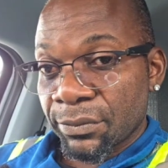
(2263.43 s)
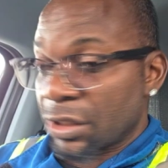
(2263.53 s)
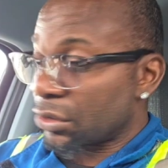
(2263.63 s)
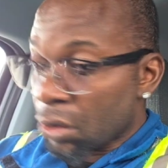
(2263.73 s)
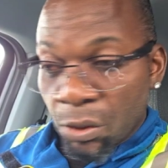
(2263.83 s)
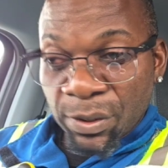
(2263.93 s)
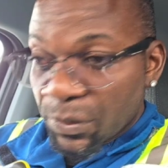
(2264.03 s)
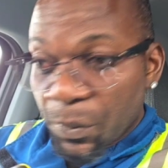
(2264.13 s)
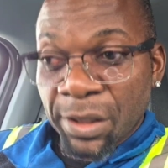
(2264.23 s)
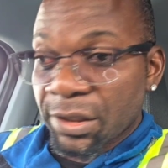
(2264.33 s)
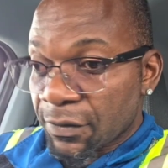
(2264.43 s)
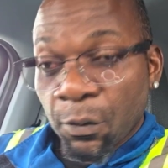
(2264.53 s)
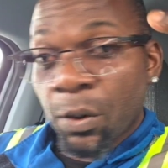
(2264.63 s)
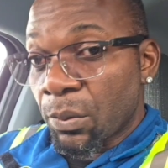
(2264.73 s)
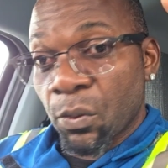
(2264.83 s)
There's always space
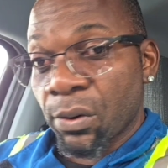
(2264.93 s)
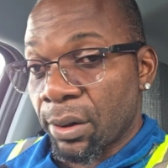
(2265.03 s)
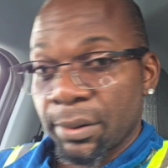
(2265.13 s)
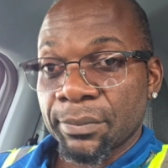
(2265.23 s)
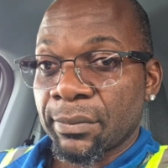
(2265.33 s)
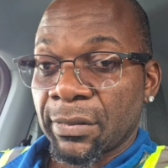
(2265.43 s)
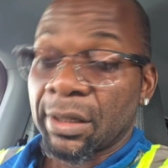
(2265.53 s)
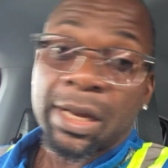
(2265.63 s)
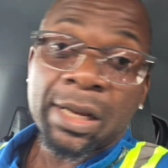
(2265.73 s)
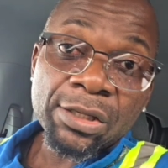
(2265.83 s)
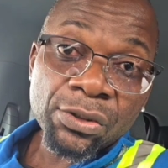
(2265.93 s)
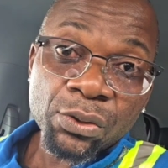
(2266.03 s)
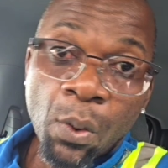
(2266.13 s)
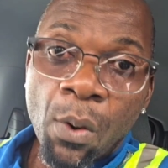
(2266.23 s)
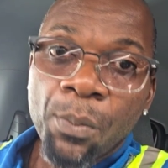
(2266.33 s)
for one more. And I
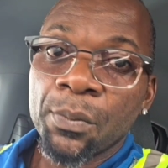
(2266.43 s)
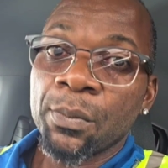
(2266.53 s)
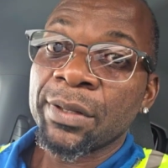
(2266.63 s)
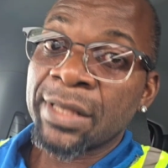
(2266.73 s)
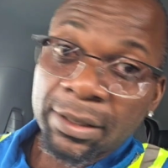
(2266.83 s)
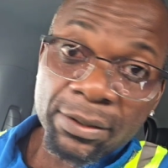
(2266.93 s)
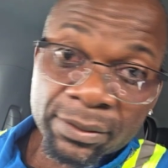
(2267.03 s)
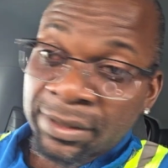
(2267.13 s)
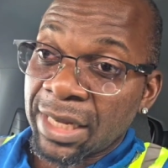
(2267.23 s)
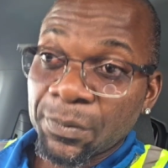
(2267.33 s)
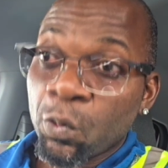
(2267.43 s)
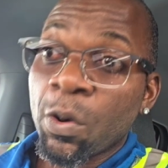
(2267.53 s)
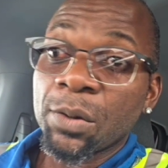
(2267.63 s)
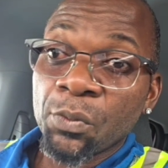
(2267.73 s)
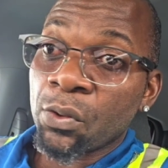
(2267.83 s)
just hope that that
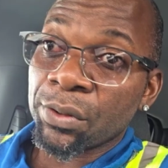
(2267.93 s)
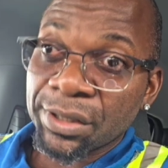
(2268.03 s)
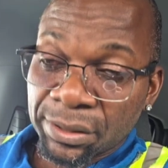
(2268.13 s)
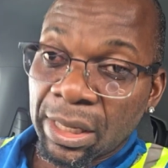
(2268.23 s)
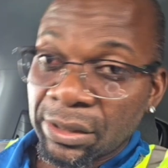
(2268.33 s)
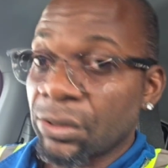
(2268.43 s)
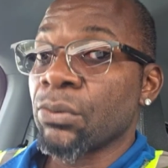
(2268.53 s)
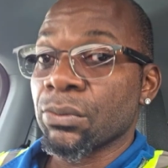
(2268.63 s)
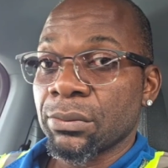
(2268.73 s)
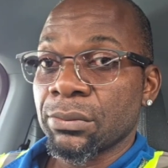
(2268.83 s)
one more is not you.